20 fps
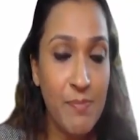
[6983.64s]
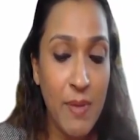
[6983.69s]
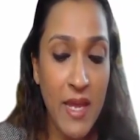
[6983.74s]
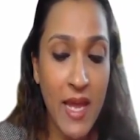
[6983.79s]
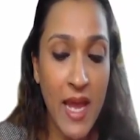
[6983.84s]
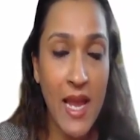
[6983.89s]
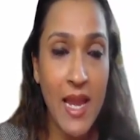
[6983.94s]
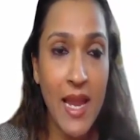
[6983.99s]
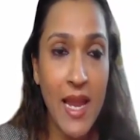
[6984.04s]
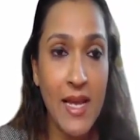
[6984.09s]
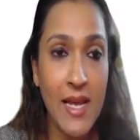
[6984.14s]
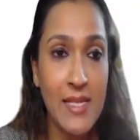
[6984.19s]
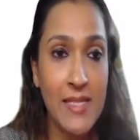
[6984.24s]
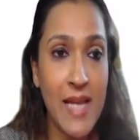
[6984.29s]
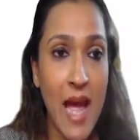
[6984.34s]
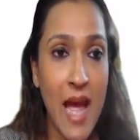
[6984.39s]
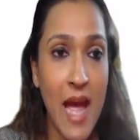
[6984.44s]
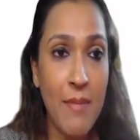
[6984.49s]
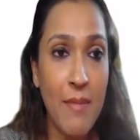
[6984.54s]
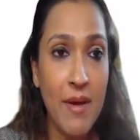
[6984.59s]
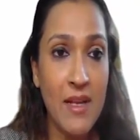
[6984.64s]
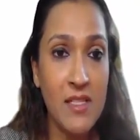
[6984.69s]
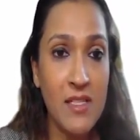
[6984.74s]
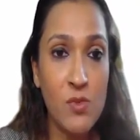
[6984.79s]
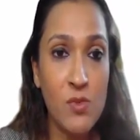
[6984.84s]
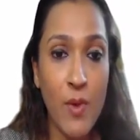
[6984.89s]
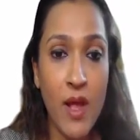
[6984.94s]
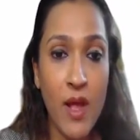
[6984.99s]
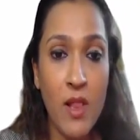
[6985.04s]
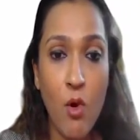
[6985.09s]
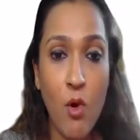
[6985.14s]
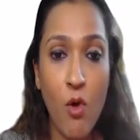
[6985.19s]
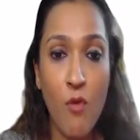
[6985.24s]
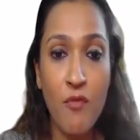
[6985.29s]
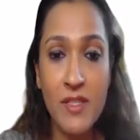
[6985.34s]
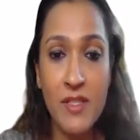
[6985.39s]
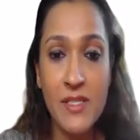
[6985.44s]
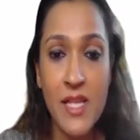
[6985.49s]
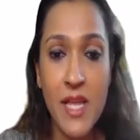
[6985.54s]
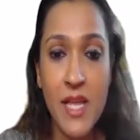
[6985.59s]
SBL exam as well.
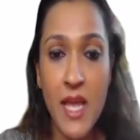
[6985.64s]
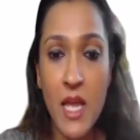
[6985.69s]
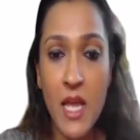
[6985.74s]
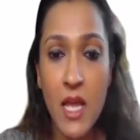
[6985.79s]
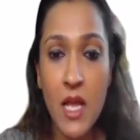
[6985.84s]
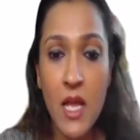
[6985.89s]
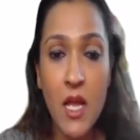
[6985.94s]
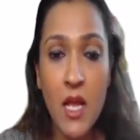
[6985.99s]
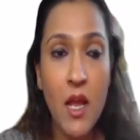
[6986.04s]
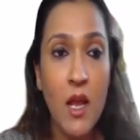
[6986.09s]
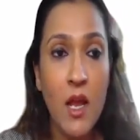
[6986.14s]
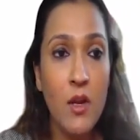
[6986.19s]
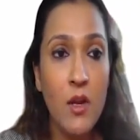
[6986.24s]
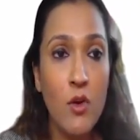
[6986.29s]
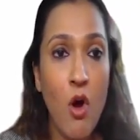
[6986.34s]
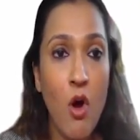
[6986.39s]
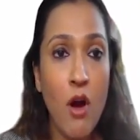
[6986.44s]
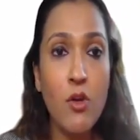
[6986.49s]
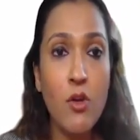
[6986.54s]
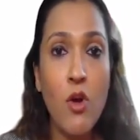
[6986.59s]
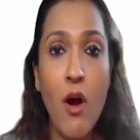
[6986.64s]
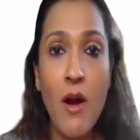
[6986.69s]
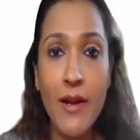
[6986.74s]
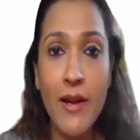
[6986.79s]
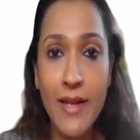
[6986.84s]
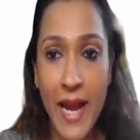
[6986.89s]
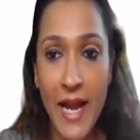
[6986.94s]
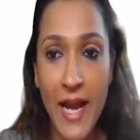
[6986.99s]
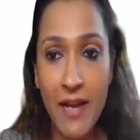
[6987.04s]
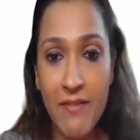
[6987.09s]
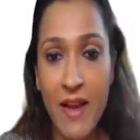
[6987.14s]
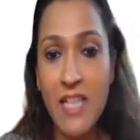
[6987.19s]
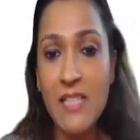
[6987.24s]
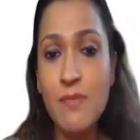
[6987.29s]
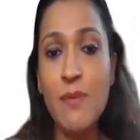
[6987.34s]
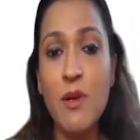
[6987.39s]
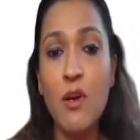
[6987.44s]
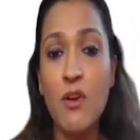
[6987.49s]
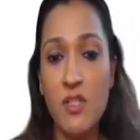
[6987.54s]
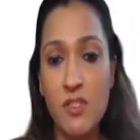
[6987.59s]
Obviously, not
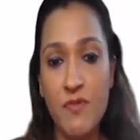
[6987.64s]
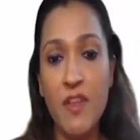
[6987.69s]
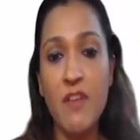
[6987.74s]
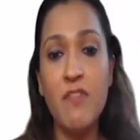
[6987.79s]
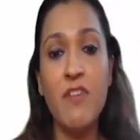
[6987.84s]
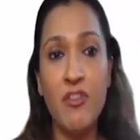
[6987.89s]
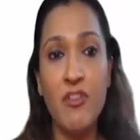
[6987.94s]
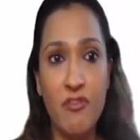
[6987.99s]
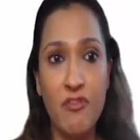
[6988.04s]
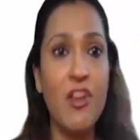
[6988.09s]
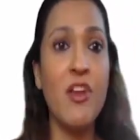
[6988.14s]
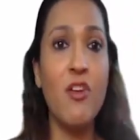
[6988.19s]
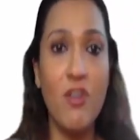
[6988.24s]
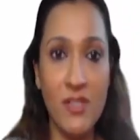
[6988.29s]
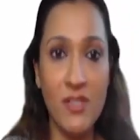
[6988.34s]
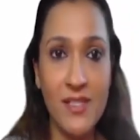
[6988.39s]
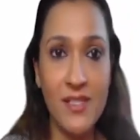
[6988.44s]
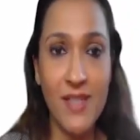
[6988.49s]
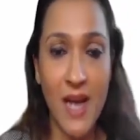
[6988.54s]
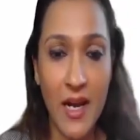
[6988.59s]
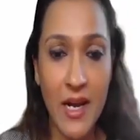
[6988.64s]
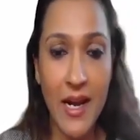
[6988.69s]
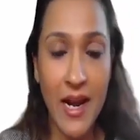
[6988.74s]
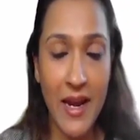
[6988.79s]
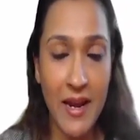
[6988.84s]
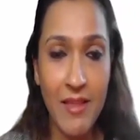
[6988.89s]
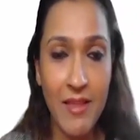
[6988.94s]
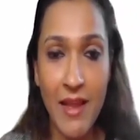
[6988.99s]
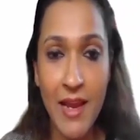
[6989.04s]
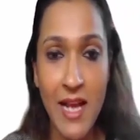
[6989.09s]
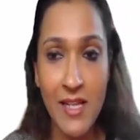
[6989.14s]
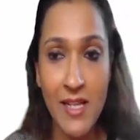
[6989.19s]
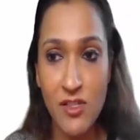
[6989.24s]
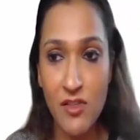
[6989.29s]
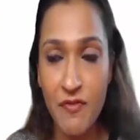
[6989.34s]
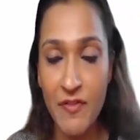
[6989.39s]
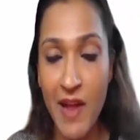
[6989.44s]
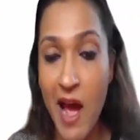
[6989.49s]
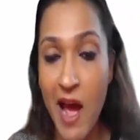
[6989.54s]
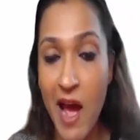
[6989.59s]
content-wise because we've literally not studied anything
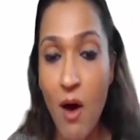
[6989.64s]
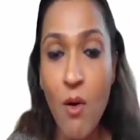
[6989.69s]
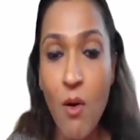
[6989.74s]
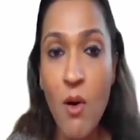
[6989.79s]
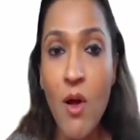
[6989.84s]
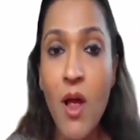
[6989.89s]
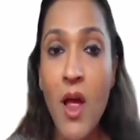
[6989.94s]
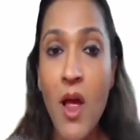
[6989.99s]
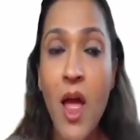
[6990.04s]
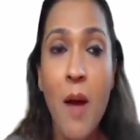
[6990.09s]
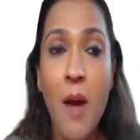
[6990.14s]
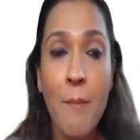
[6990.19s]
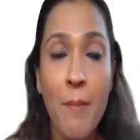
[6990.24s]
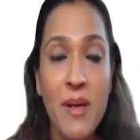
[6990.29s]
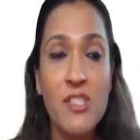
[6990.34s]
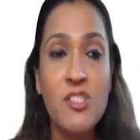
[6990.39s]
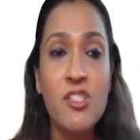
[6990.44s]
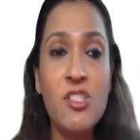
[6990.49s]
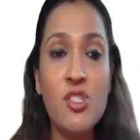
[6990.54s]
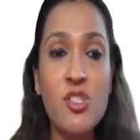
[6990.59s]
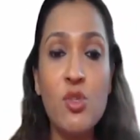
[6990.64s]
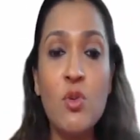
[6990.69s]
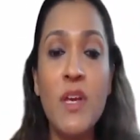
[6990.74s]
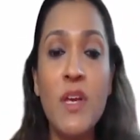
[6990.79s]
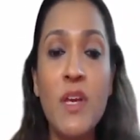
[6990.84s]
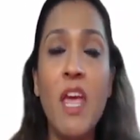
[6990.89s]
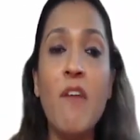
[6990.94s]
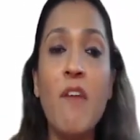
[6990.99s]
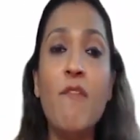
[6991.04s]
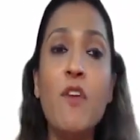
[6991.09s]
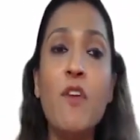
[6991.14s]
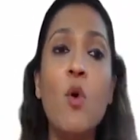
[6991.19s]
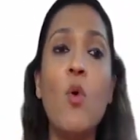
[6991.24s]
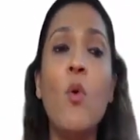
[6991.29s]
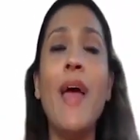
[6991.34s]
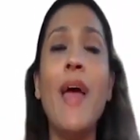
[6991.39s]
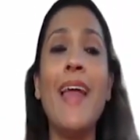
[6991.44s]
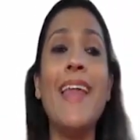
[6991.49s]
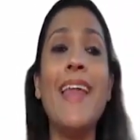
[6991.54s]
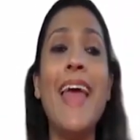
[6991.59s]
as of now. But just to give
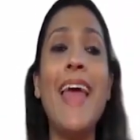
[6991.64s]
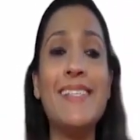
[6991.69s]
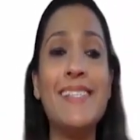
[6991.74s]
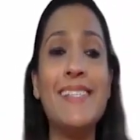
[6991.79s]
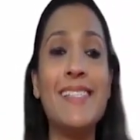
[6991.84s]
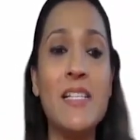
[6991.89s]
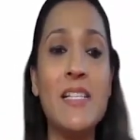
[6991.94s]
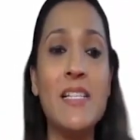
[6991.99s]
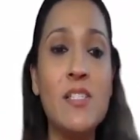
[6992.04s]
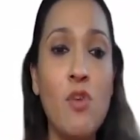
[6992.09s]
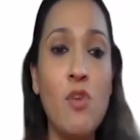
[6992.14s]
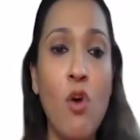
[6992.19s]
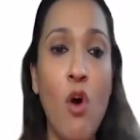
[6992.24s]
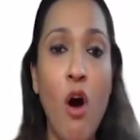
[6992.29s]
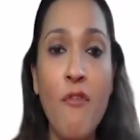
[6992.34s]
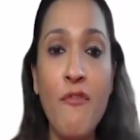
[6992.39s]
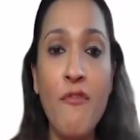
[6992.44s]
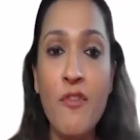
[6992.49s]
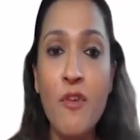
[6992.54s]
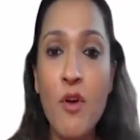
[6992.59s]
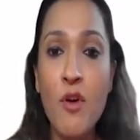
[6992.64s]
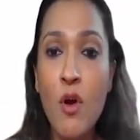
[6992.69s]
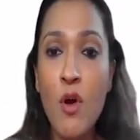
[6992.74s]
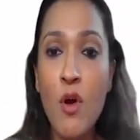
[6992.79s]
you an essence of